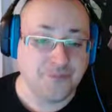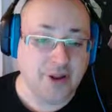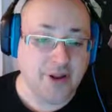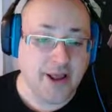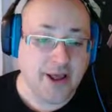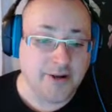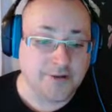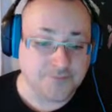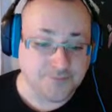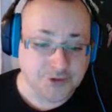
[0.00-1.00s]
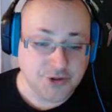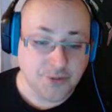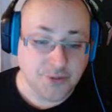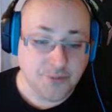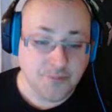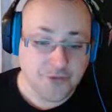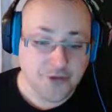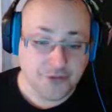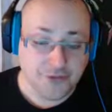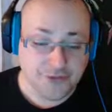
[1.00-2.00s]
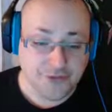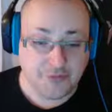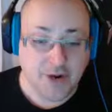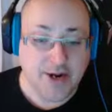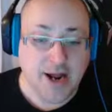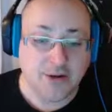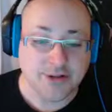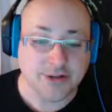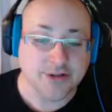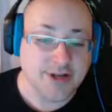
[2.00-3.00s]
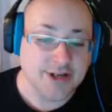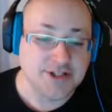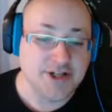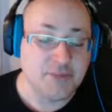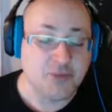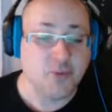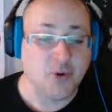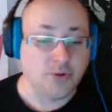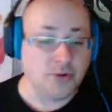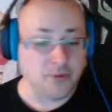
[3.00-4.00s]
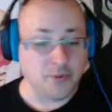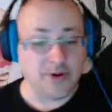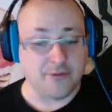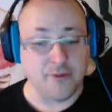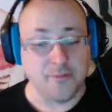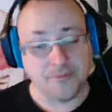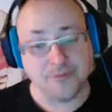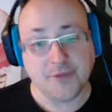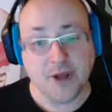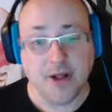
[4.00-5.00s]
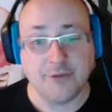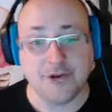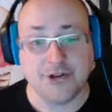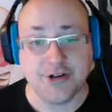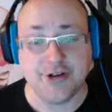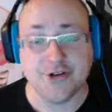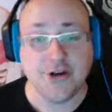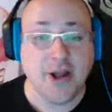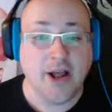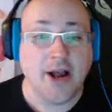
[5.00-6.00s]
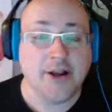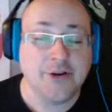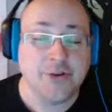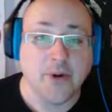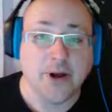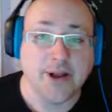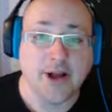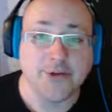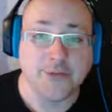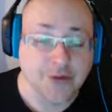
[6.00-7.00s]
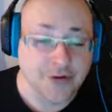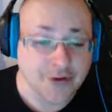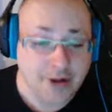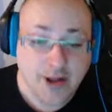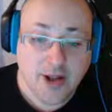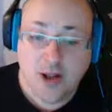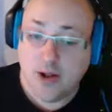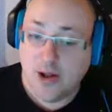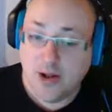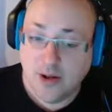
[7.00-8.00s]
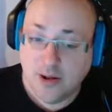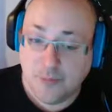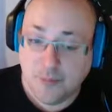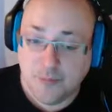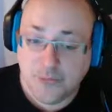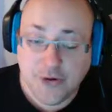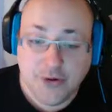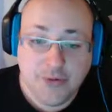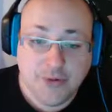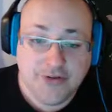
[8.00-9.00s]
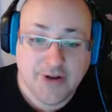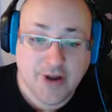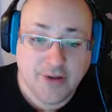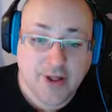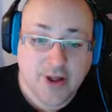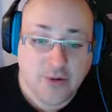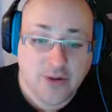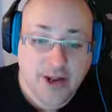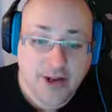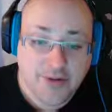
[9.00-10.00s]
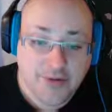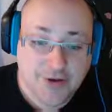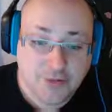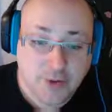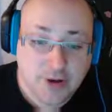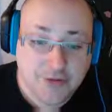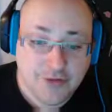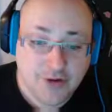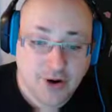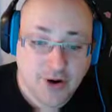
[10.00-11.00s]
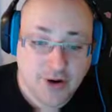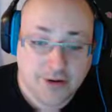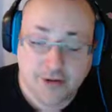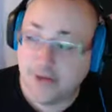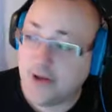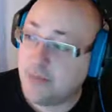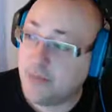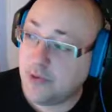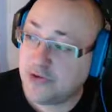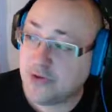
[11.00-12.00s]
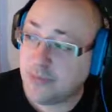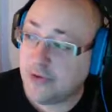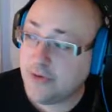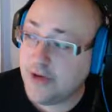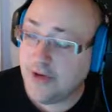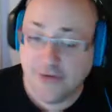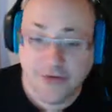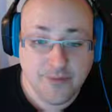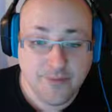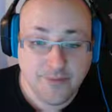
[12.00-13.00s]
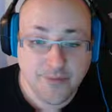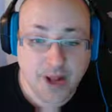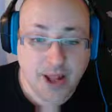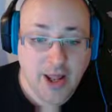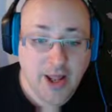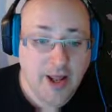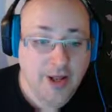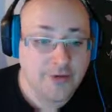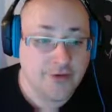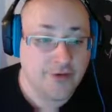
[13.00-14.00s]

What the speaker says: yeah, so right now it just looks like a sniper bullet or whatever. I'll have to change. I need new icons for these. So you can tell, like, okay, these ones are the booster abilities, and